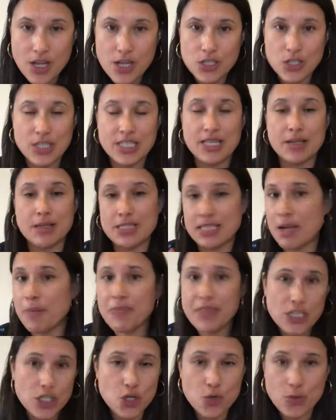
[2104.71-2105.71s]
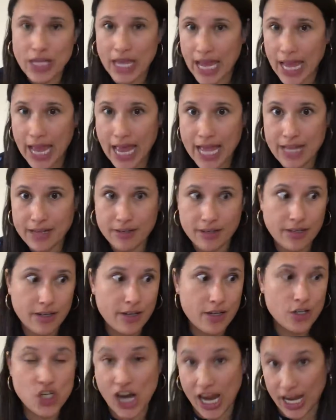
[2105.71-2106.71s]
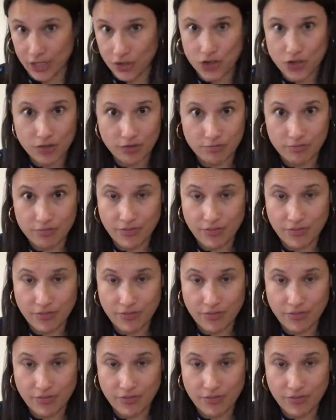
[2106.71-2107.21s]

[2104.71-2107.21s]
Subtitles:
So he's saying some things you can't change.